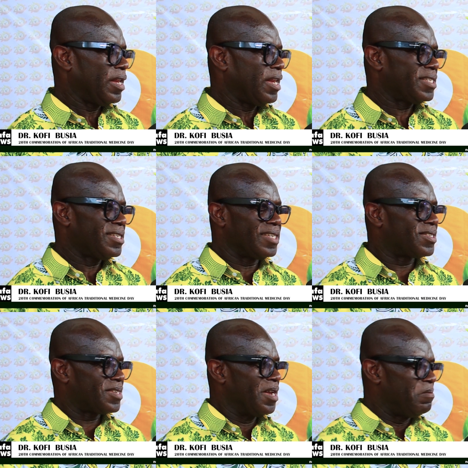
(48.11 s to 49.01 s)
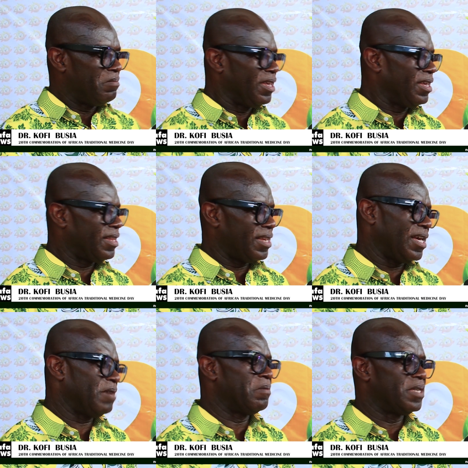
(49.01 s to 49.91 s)
It doesn't necessarily mean the
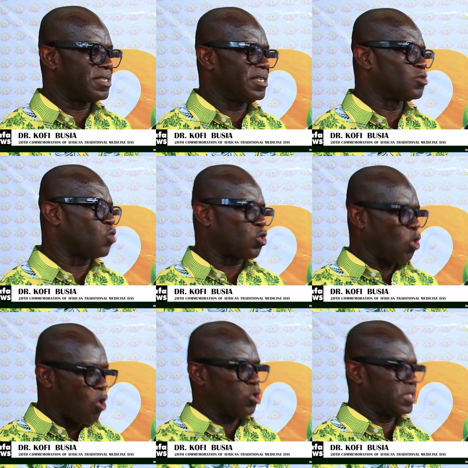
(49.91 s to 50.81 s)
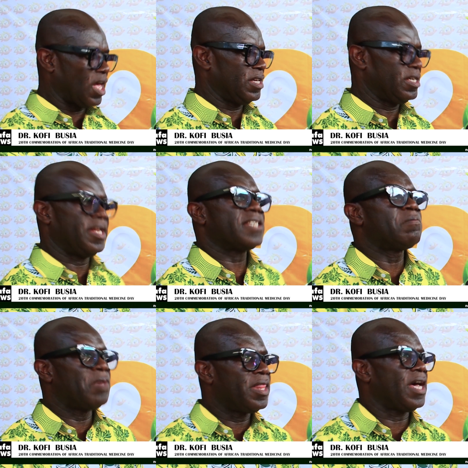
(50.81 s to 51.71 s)
herbal medicine is what caused that. It
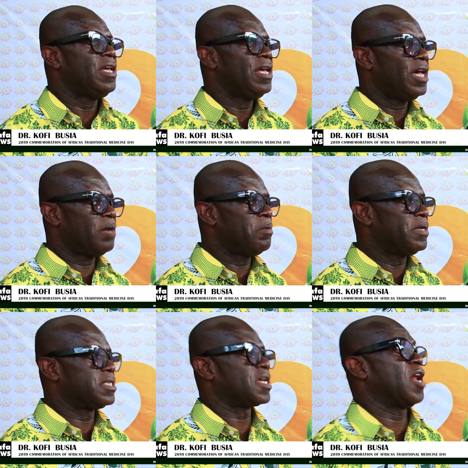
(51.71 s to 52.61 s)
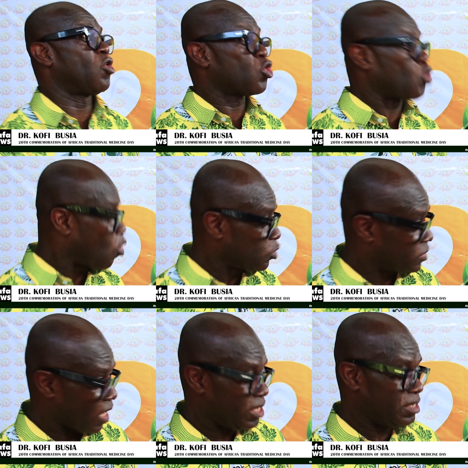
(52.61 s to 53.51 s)
doesn't mean that herbal medicine cannot
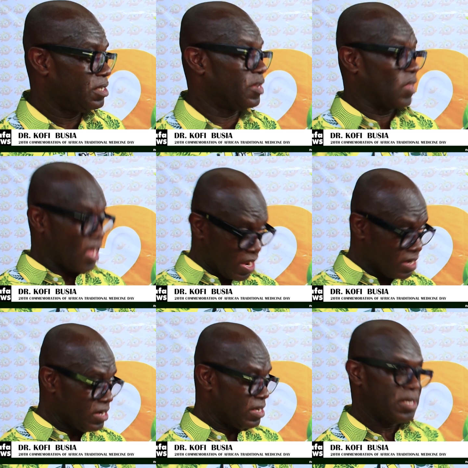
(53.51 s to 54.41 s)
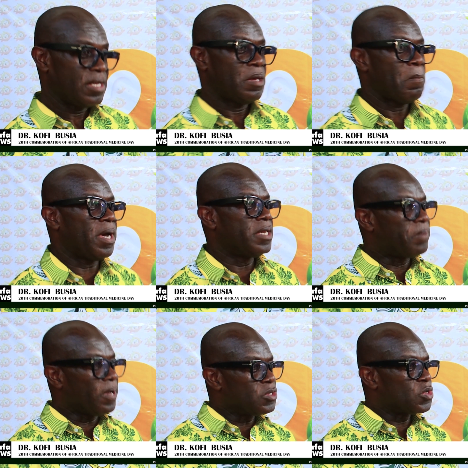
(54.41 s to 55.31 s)
cause that. It can, but it
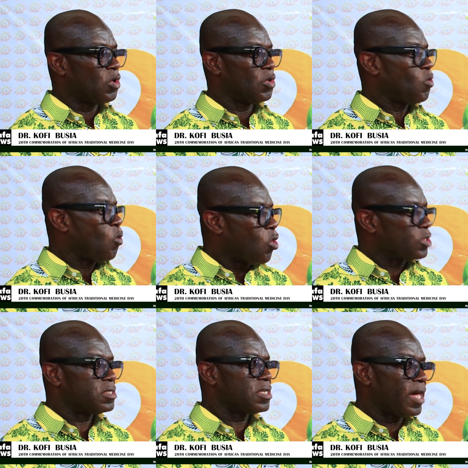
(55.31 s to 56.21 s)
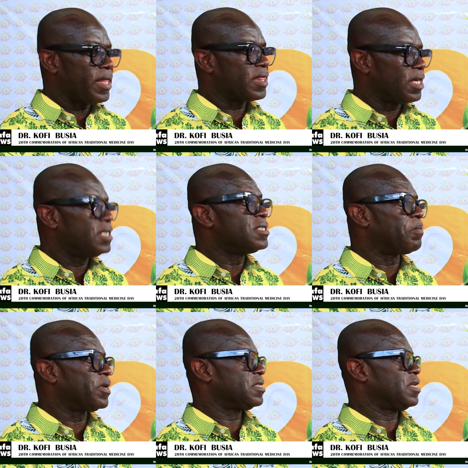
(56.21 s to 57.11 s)
depends on what other things the
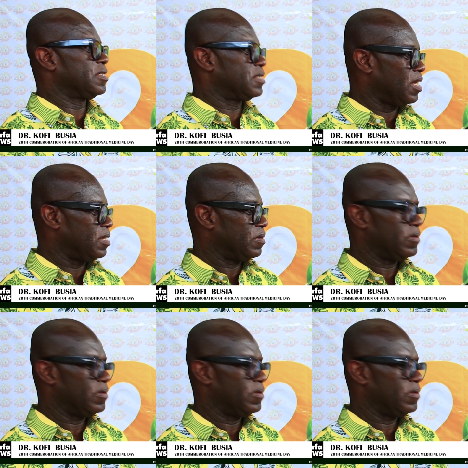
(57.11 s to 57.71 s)
person has done.